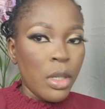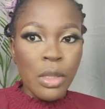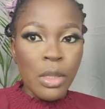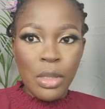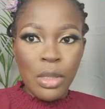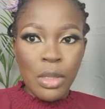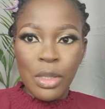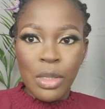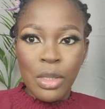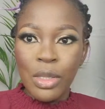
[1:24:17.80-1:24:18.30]

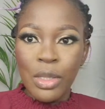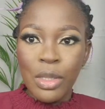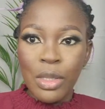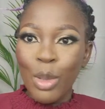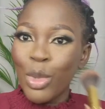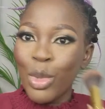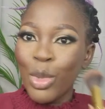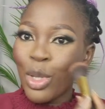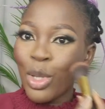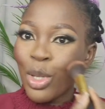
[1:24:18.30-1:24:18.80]
It's the
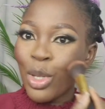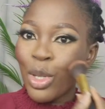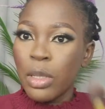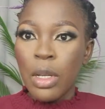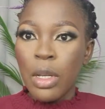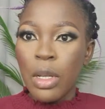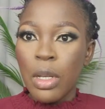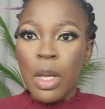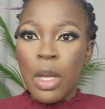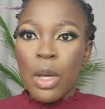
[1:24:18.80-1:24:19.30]
same on the other.
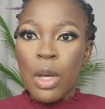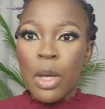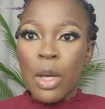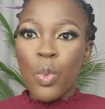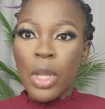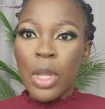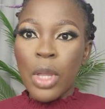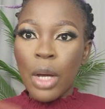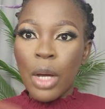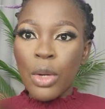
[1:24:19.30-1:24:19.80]

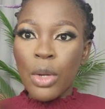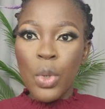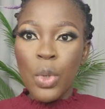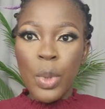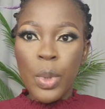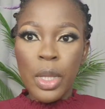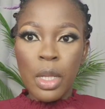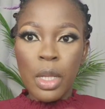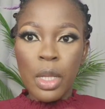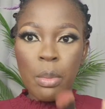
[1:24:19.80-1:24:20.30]
Without
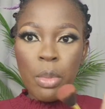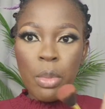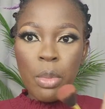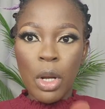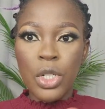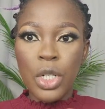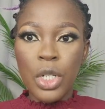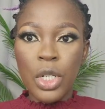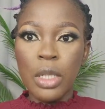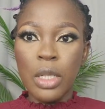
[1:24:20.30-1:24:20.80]
doing the
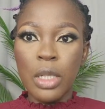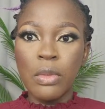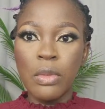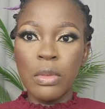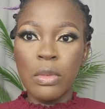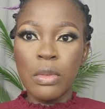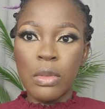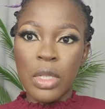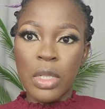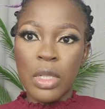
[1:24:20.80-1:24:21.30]
blusher,
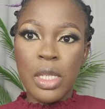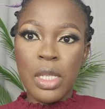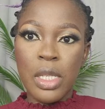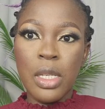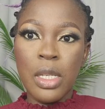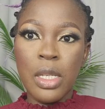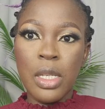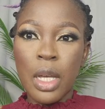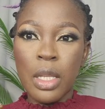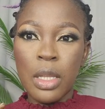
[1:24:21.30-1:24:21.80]
you can
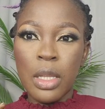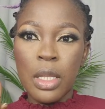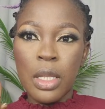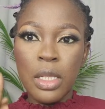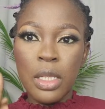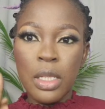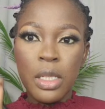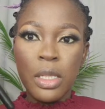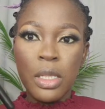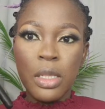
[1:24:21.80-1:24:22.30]
see that
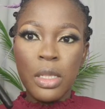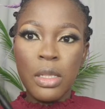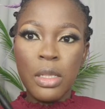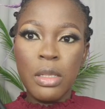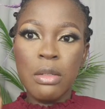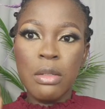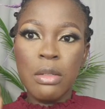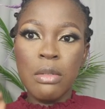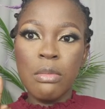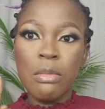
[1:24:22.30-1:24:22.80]
this
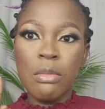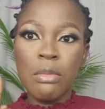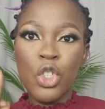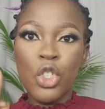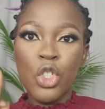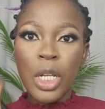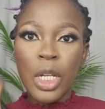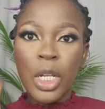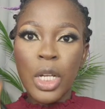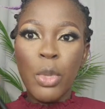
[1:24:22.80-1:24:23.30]

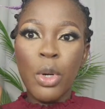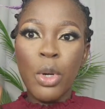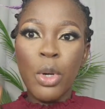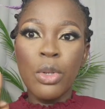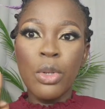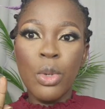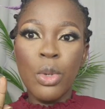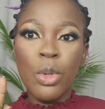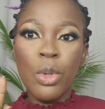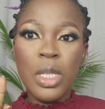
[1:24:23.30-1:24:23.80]
cheekbone
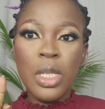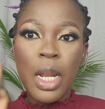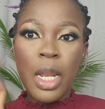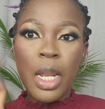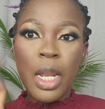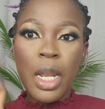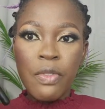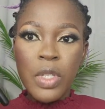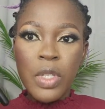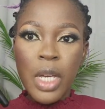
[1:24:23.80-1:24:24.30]
looks
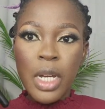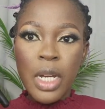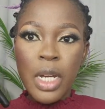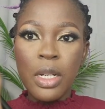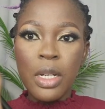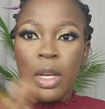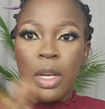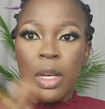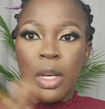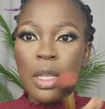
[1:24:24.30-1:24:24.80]
lifted.
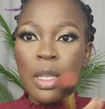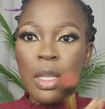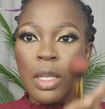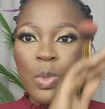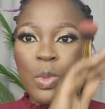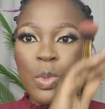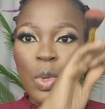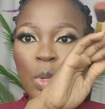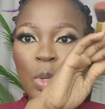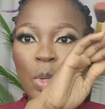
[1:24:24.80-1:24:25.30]

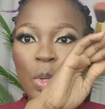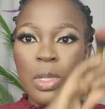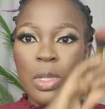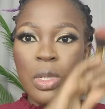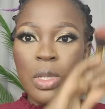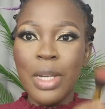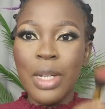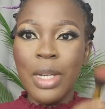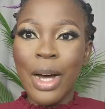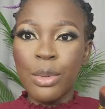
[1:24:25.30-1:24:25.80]
This one looks
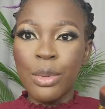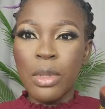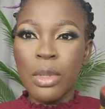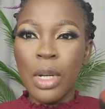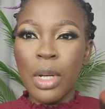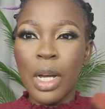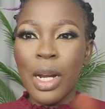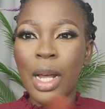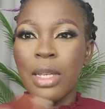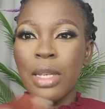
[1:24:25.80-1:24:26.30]
down,
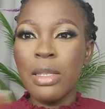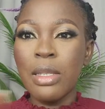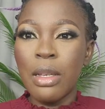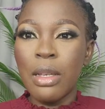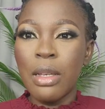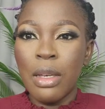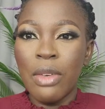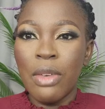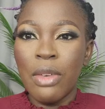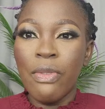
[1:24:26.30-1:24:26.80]
and that's
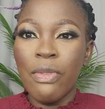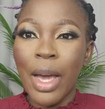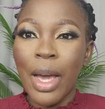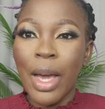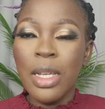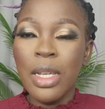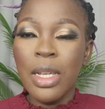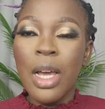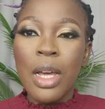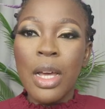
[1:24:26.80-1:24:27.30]
the
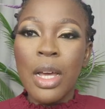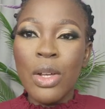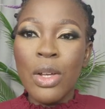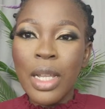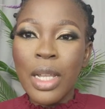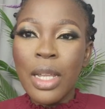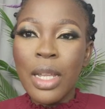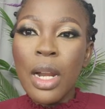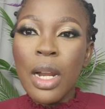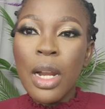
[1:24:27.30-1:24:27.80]
effect. Those
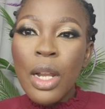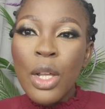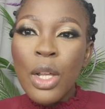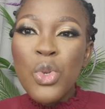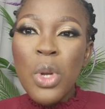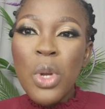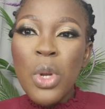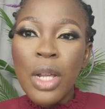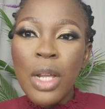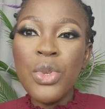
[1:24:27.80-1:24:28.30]
are the
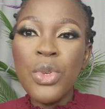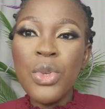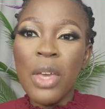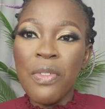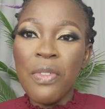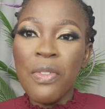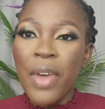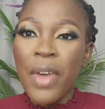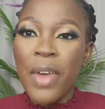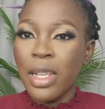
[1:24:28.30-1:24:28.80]
little
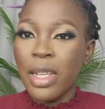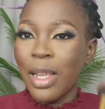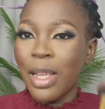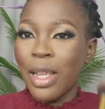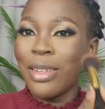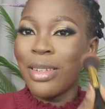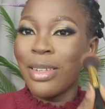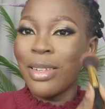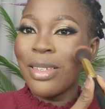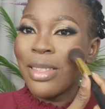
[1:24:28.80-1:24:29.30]
effect
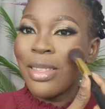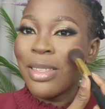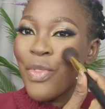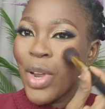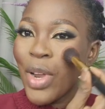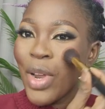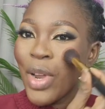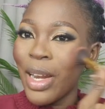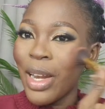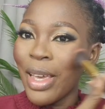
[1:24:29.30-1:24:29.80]
that these
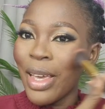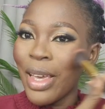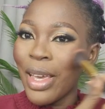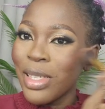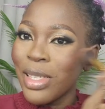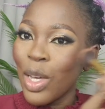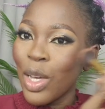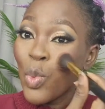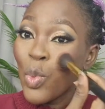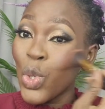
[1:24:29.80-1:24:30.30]
different
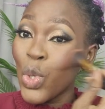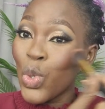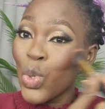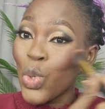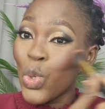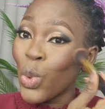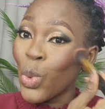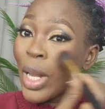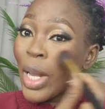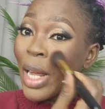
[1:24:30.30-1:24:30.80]
layers that we
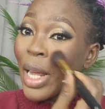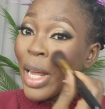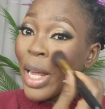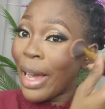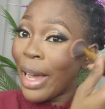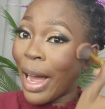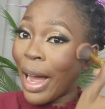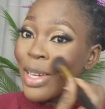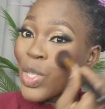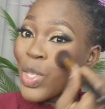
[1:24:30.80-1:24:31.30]
do, that they
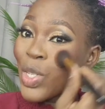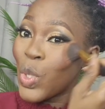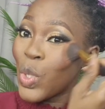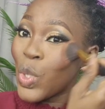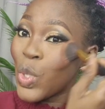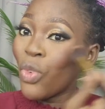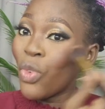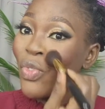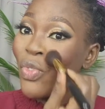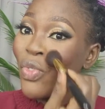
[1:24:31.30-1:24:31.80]
add
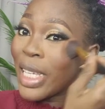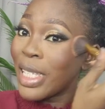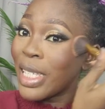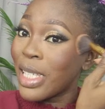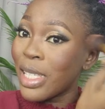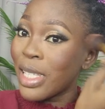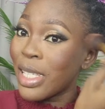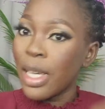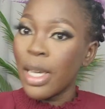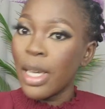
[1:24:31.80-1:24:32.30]
to your face.